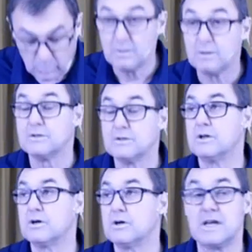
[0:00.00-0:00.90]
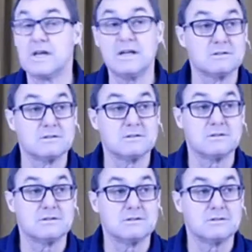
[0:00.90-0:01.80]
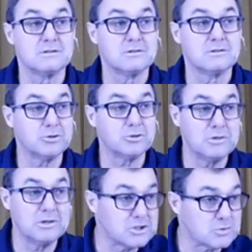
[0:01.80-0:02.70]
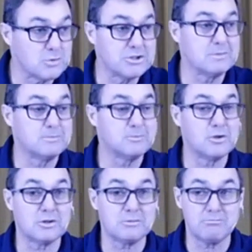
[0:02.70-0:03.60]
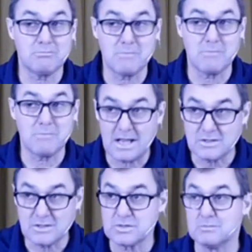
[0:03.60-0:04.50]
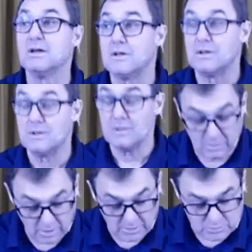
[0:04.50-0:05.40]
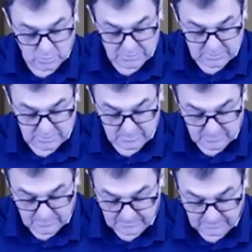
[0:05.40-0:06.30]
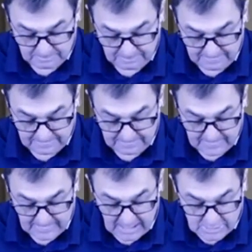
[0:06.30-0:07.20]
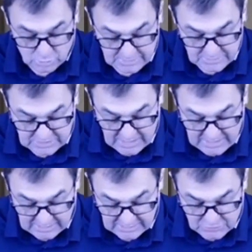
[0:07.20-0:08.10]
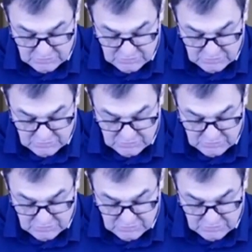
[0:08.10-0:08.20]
Notice that not religious wisdom, not man's wisdom, God's wisdom. And your understanding in the sight of